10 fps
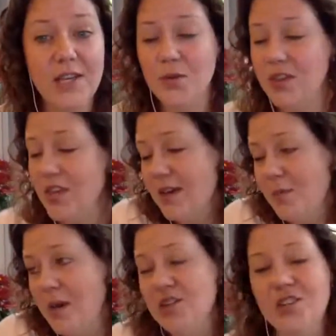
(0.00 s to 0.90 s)
would think a
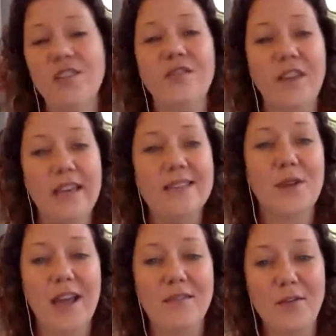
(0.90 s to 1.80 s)
punch in the face would
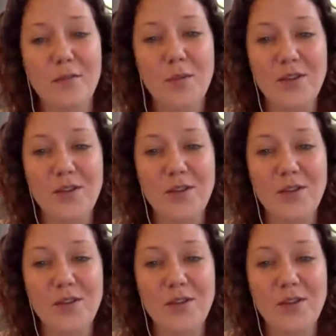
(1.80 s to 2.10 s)
have everybody